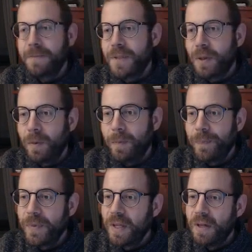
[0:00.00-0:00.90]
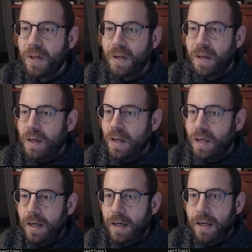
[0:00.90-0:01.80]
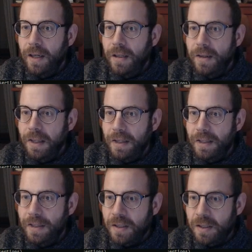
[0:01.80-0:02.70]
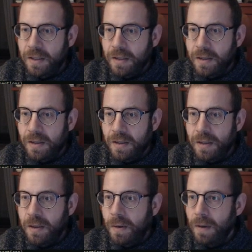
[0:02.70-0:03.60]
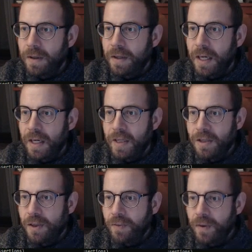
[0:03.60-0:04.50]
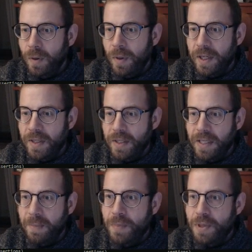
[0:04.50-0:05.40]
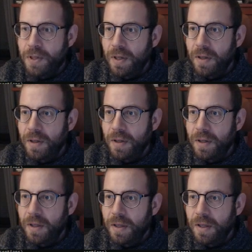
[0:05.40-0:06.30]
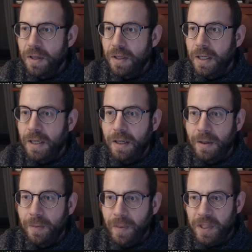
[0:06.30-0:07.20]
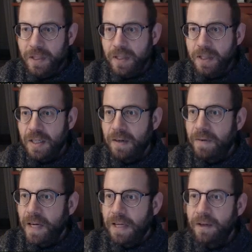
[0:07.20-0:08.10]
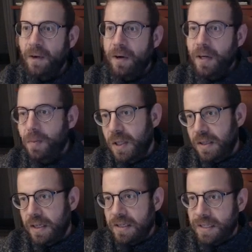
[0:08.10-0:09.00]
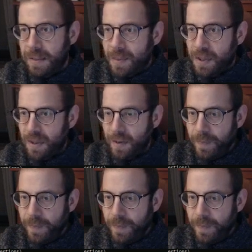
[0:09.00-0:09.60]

So let's call it that. Should throw exception, but this is invalid argument exception.